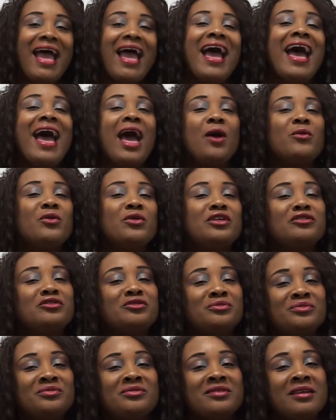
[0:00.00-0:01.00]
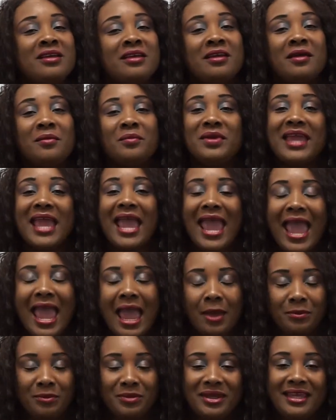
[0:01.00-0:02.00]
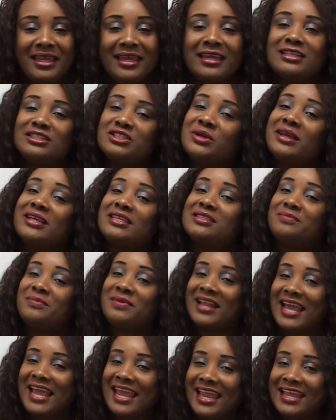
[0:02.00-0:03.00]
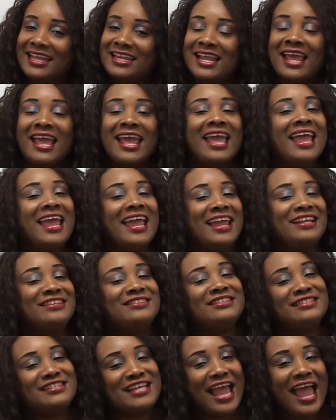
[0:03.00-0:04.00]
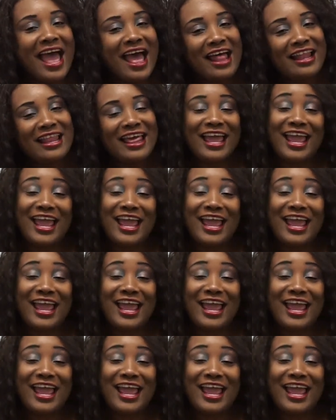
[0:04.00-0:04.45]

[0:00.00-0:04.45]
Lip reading: I will be happy to explain and to tell